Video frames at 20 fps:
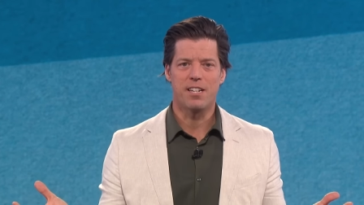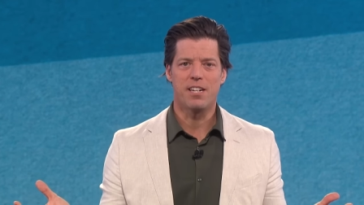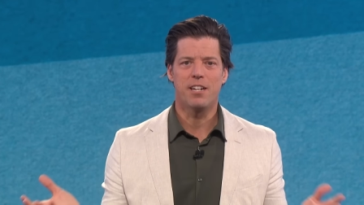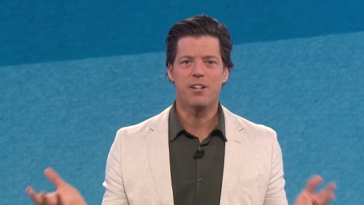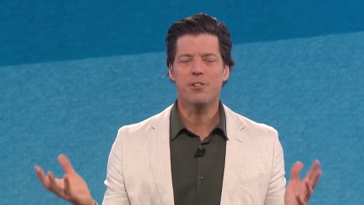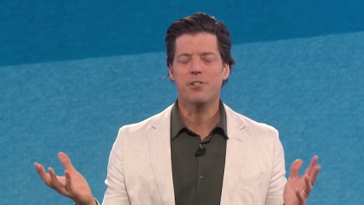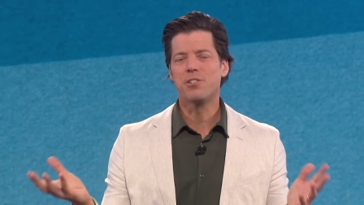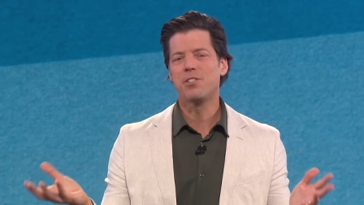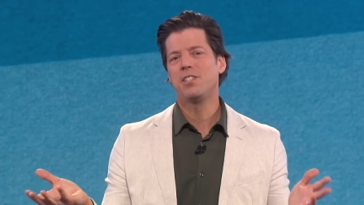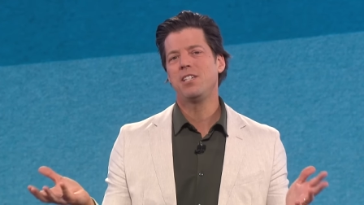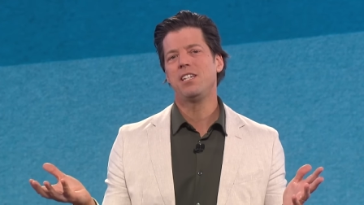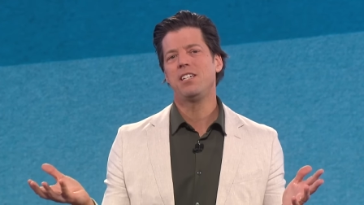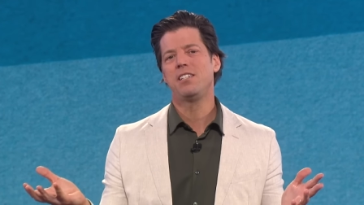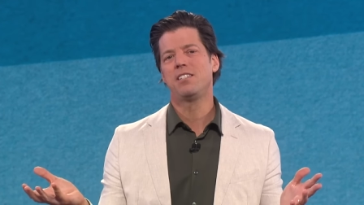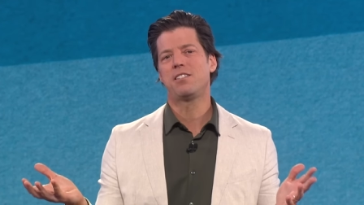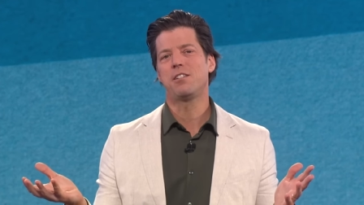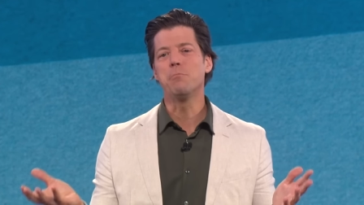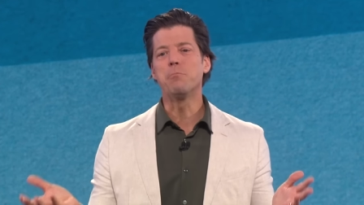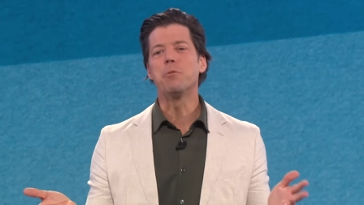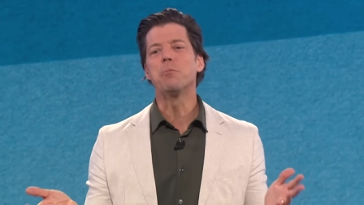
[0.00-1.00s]
And here's the
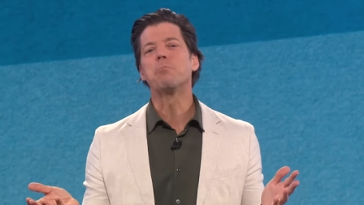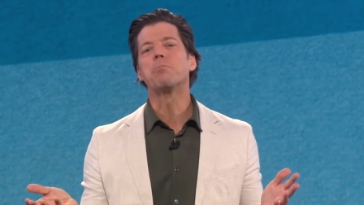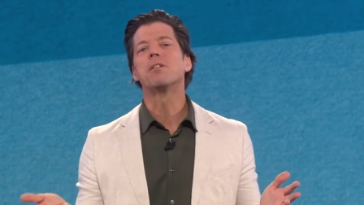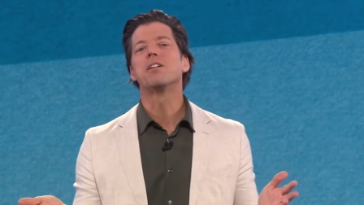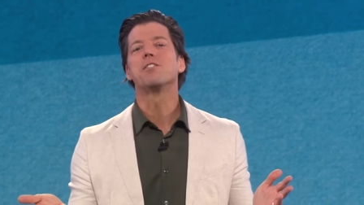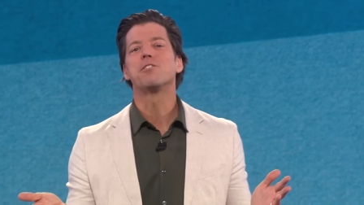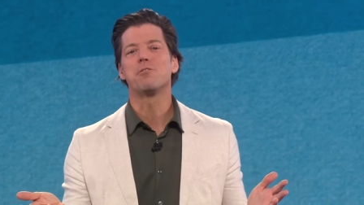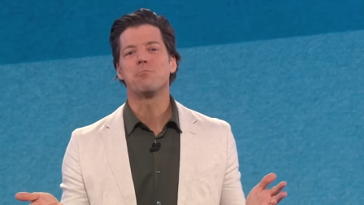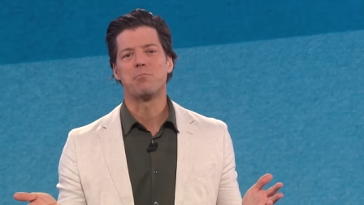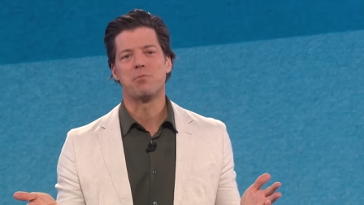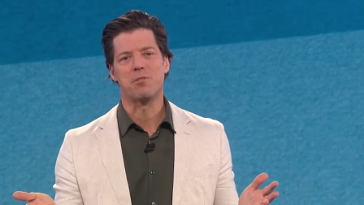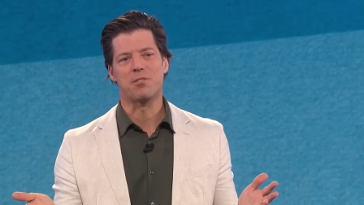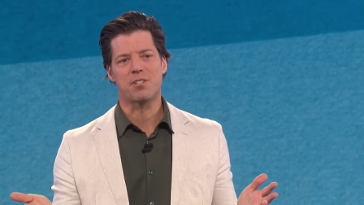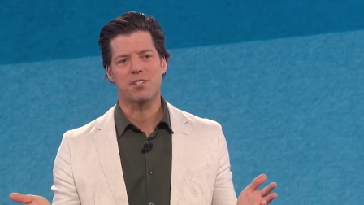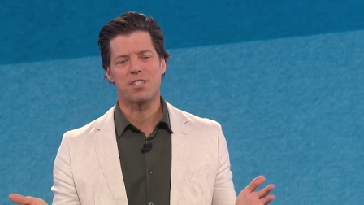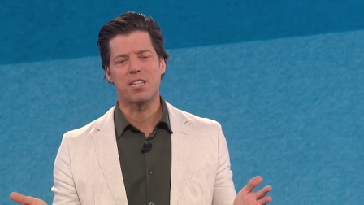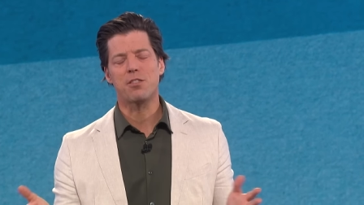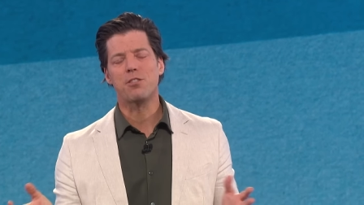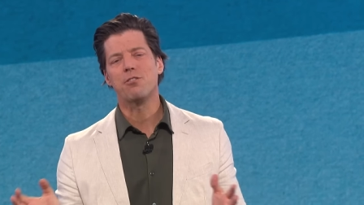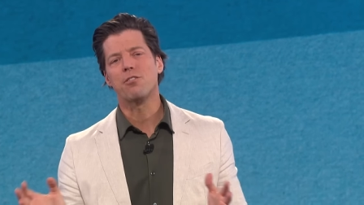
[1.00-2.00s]
simple principle,
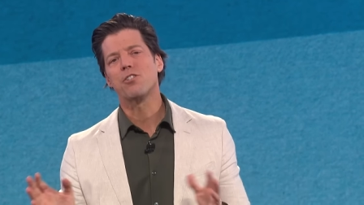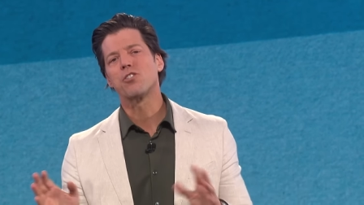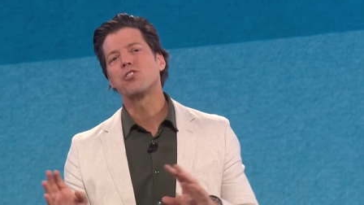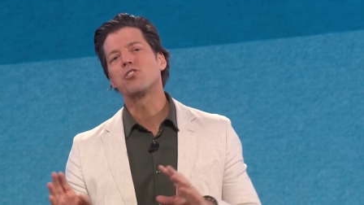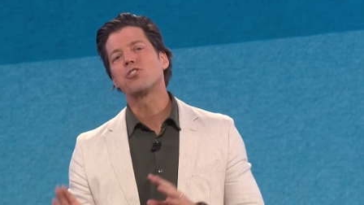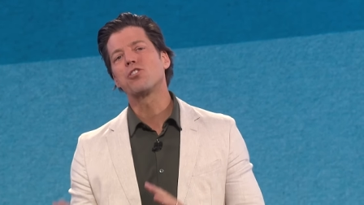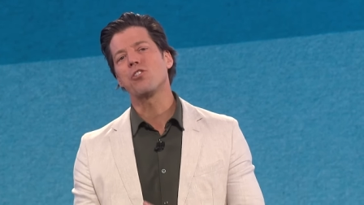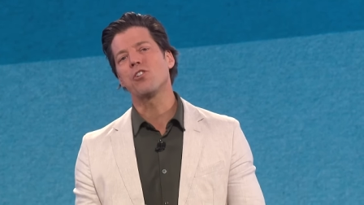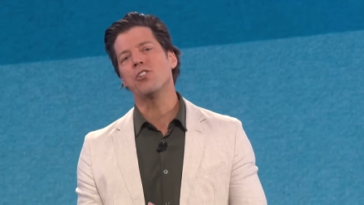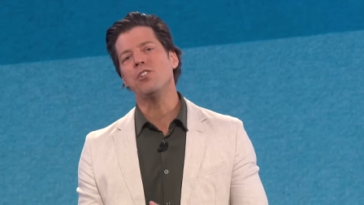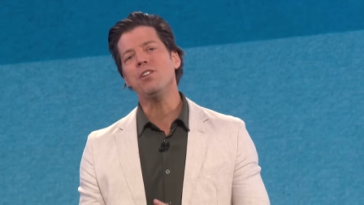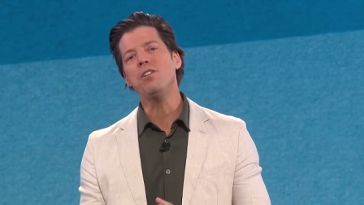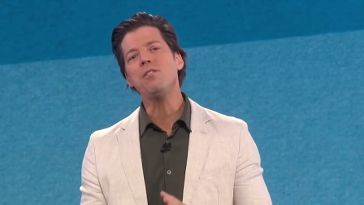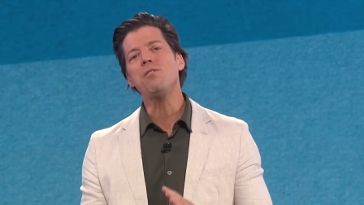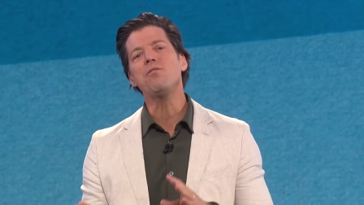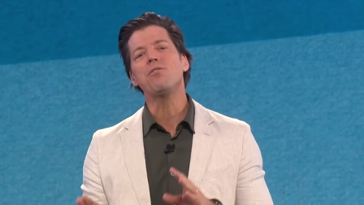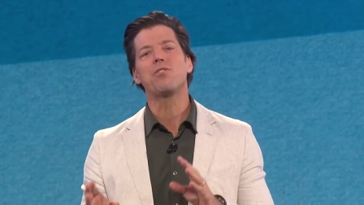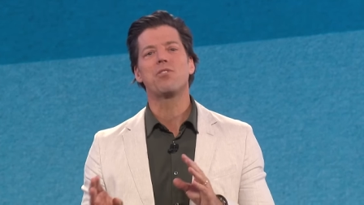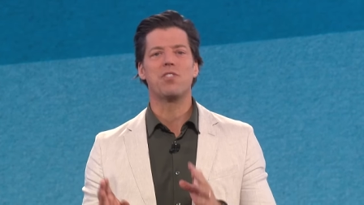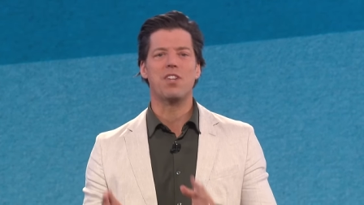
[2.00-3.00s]
is that there are
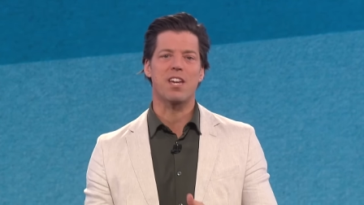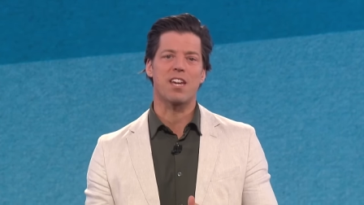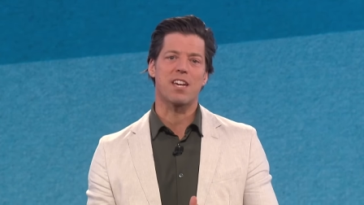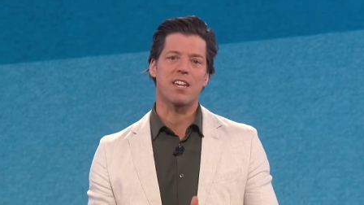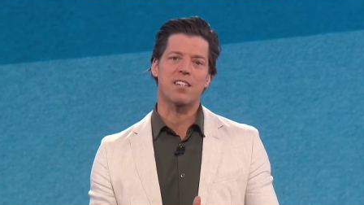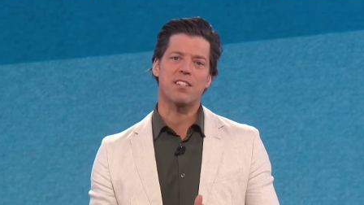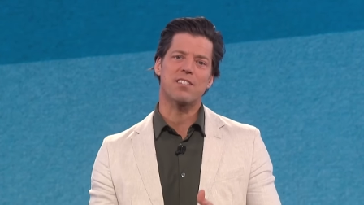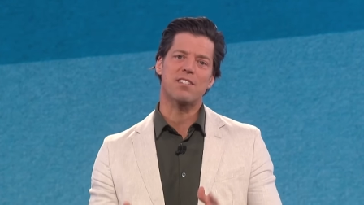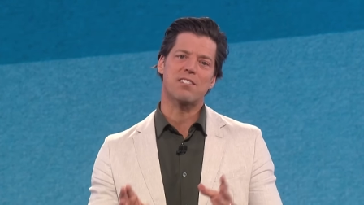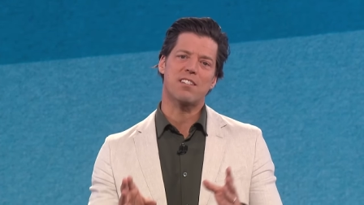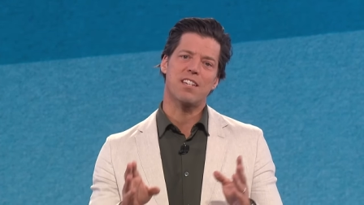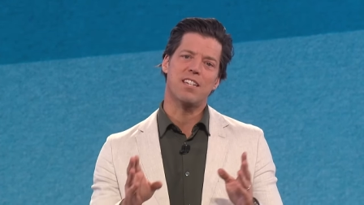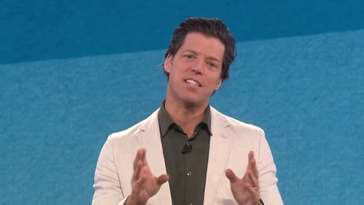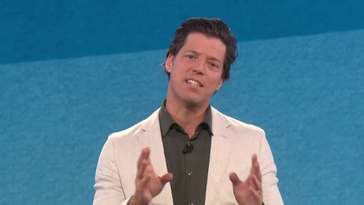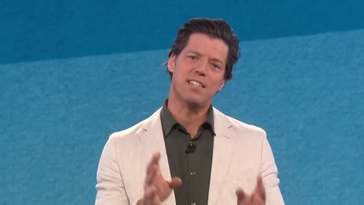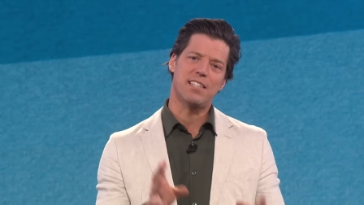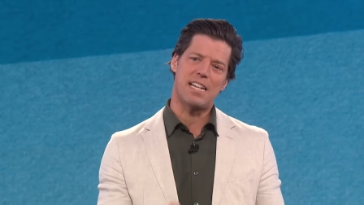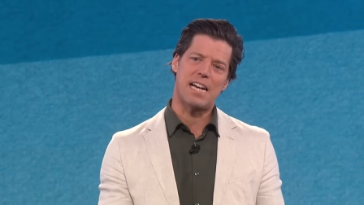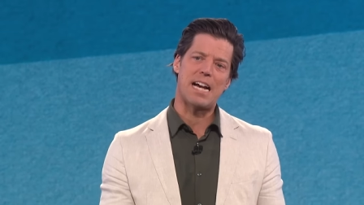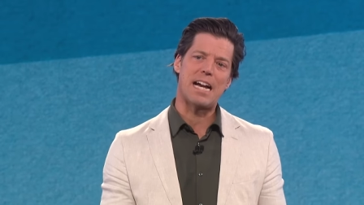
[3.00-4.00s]
certain things in
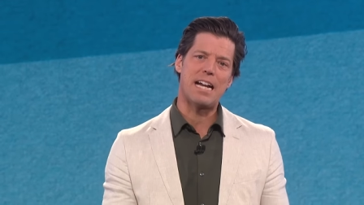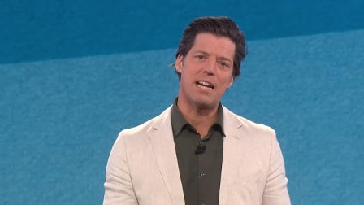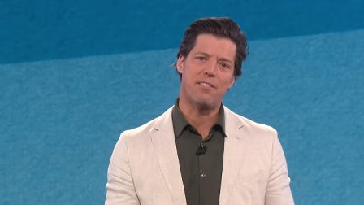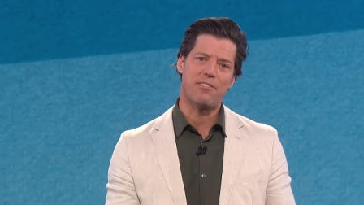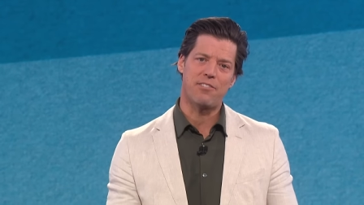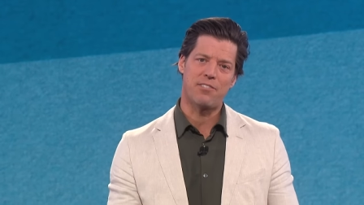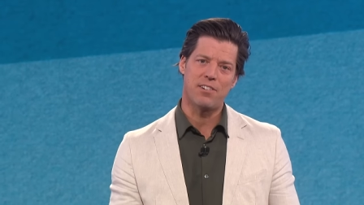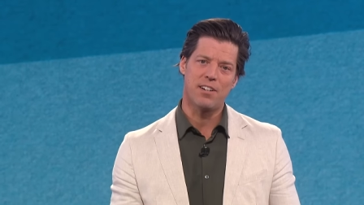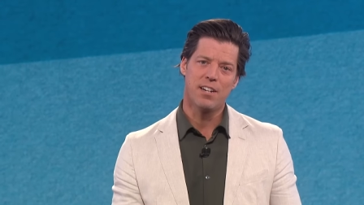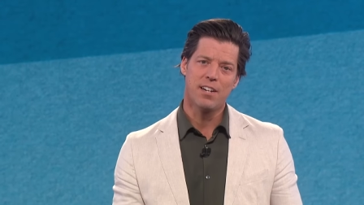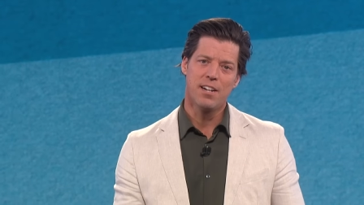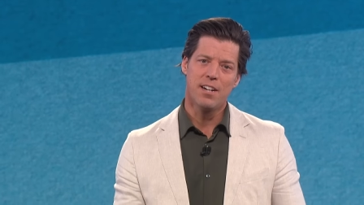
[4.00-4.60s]
life